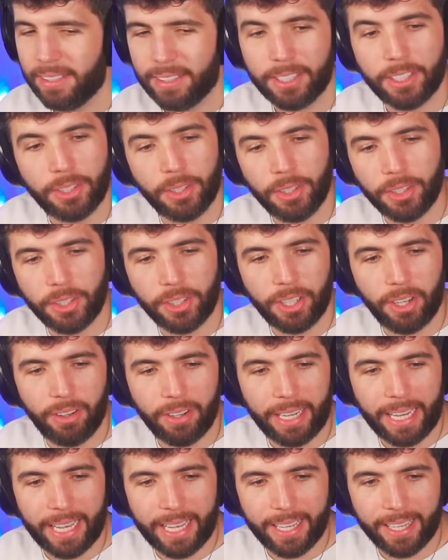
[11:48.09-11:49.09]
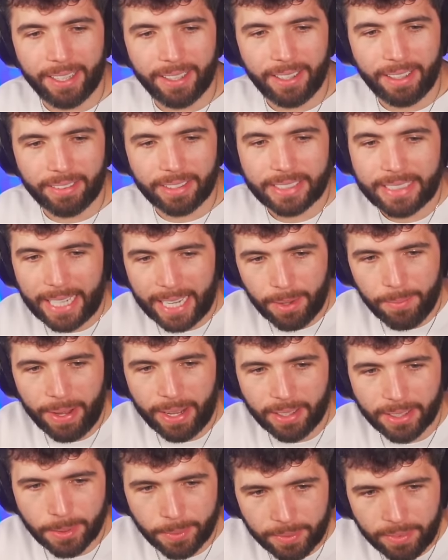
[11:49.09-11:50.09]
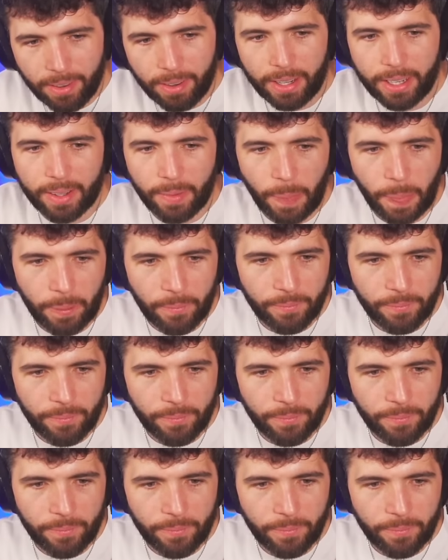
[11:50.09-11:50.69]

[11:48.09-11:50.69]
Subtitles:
So as soon as you can't get it, you have to set it back to be right.